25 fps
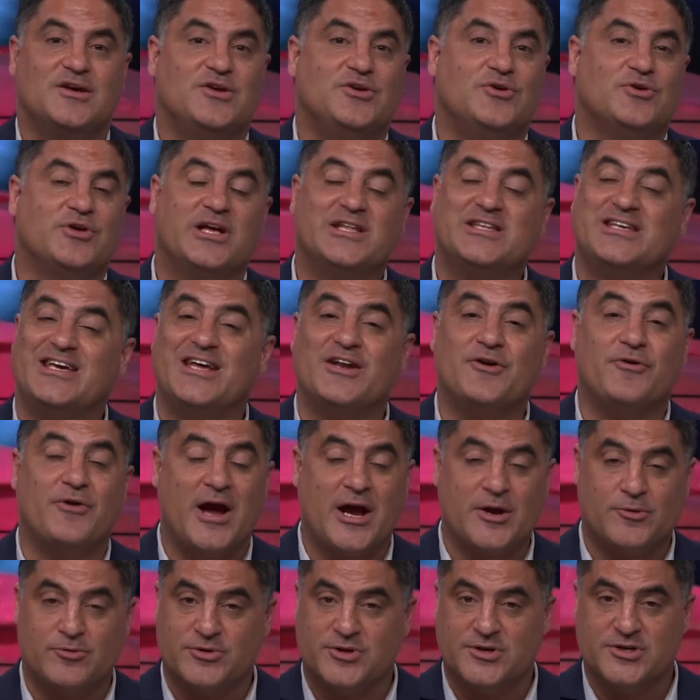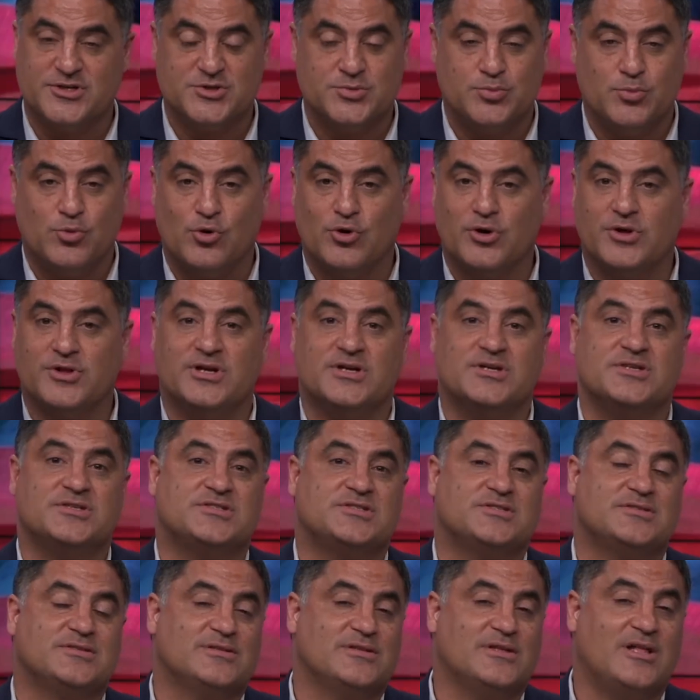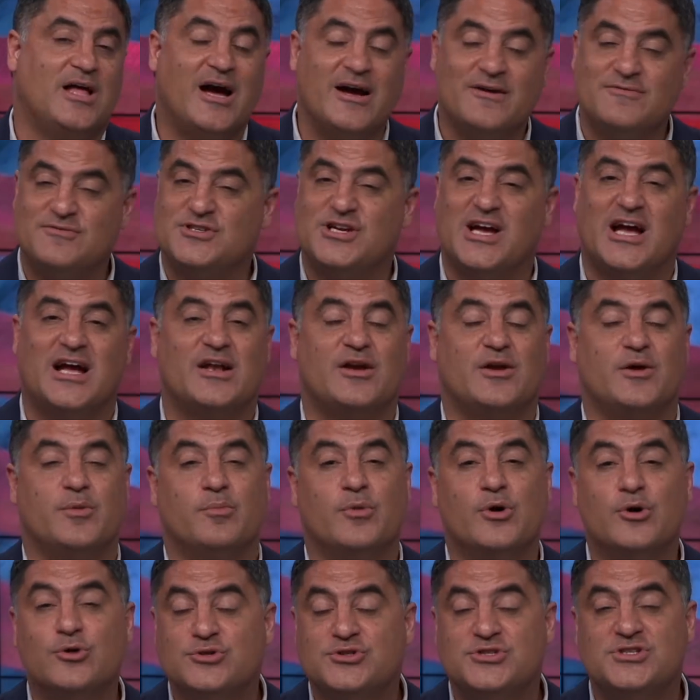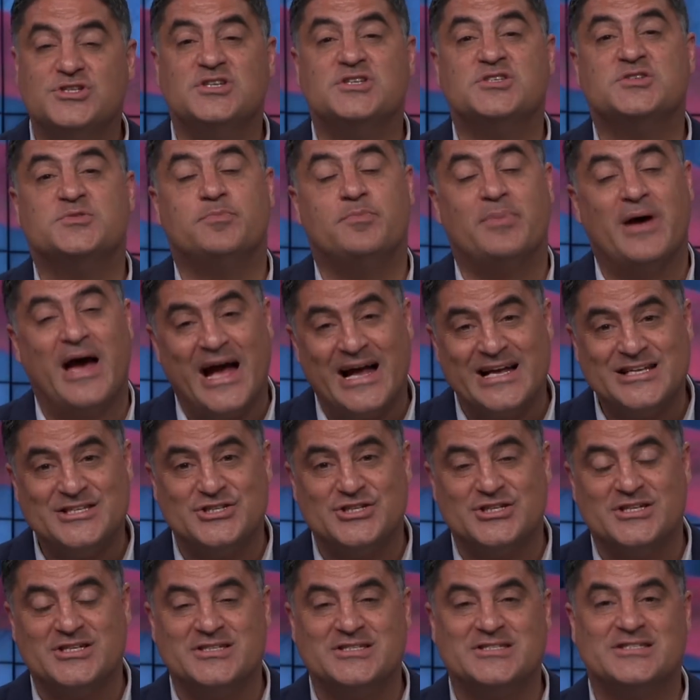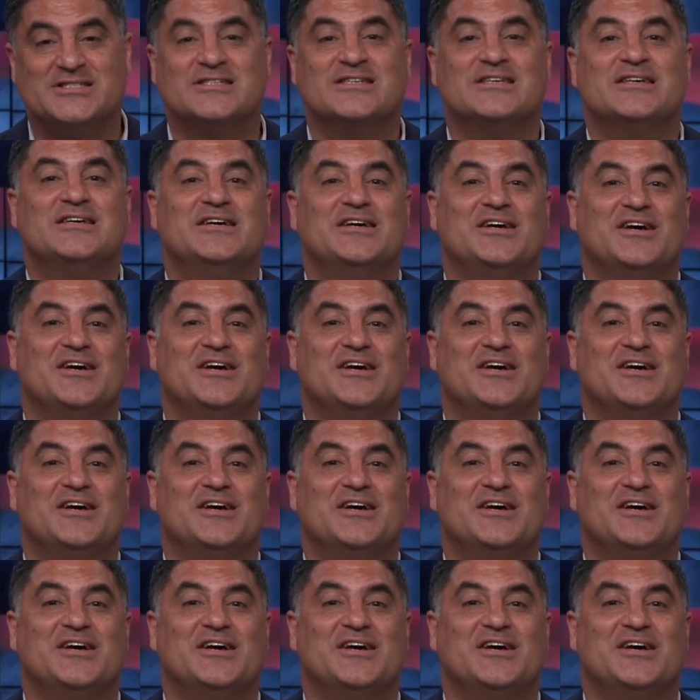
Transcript: You'll get to interact with us more. There's live chat, emojis, badges.